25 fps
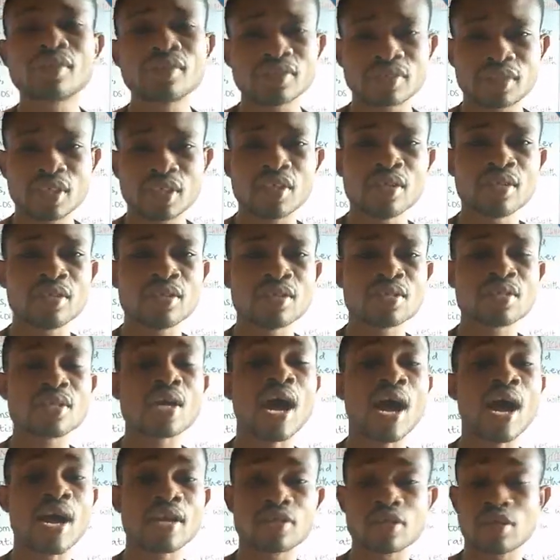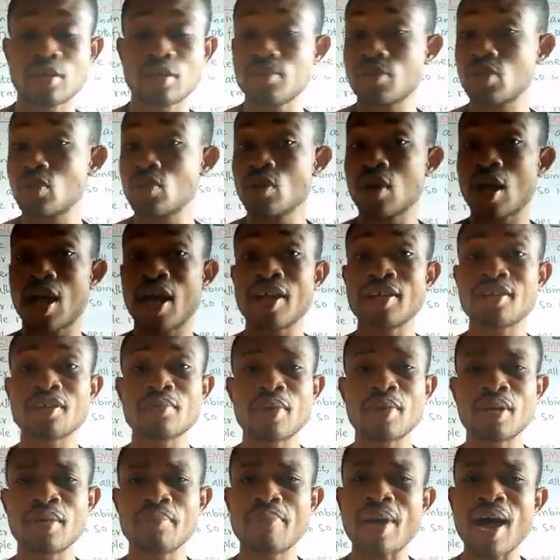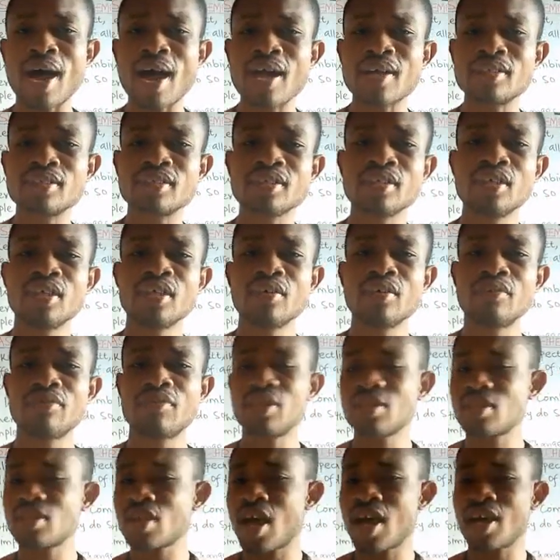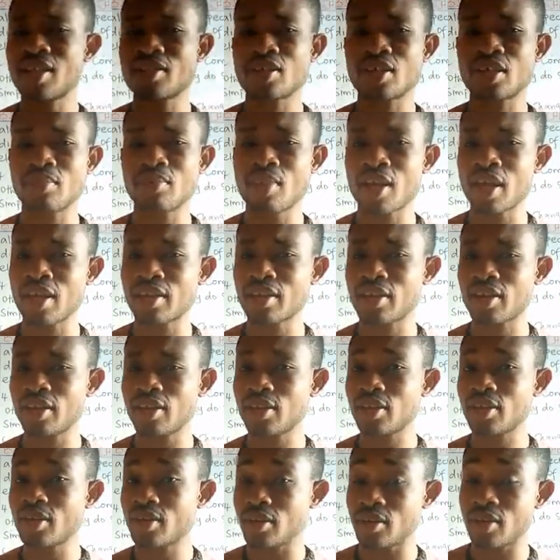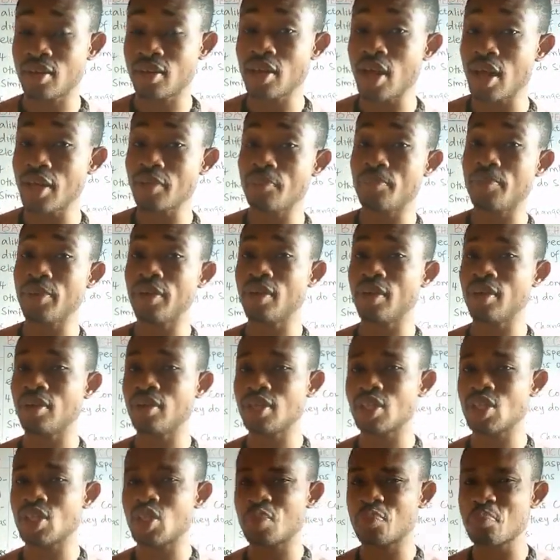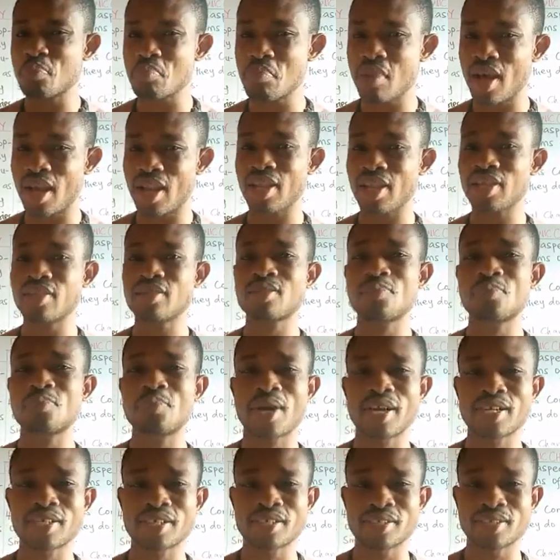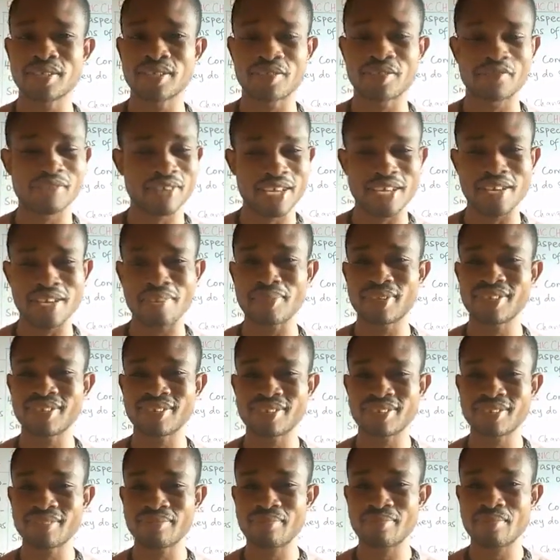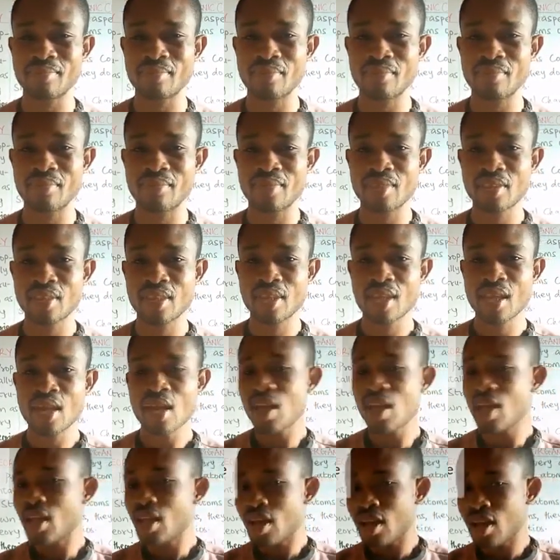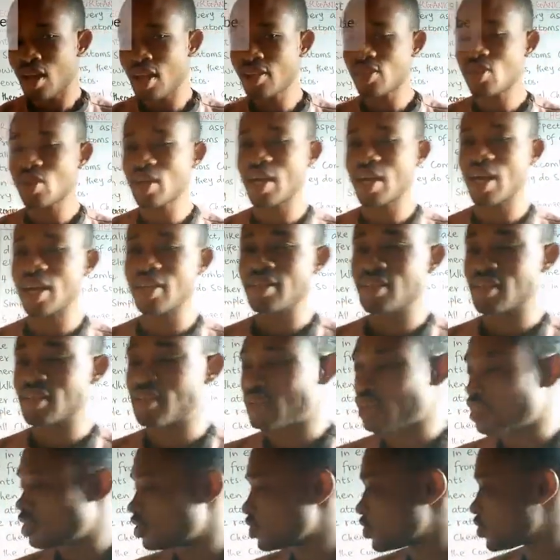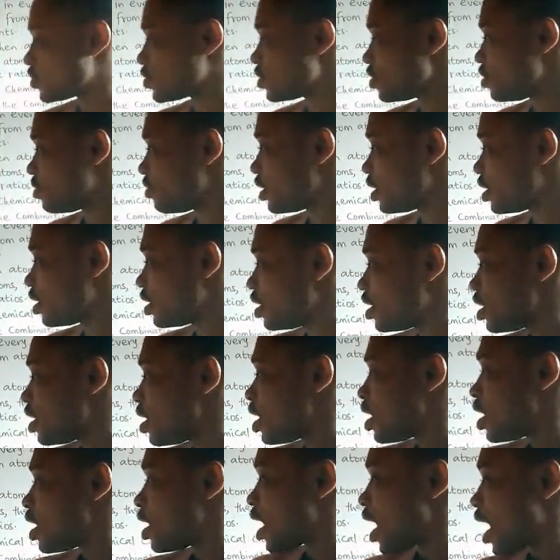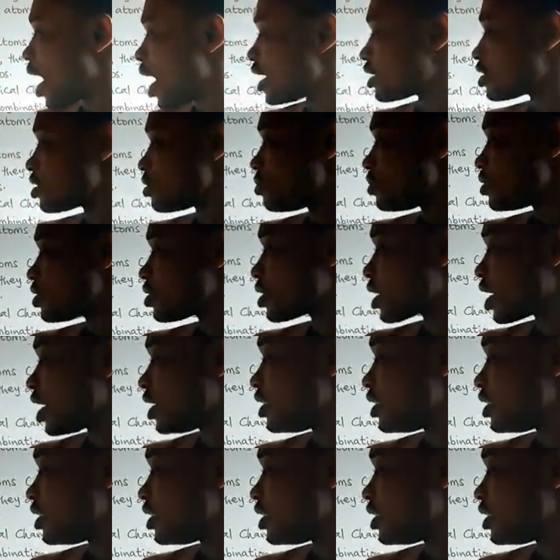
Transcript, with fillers: contains atoms, no argument, but this atom likely could not be the smallest particle of an element. Let's look at the second theory. Atoms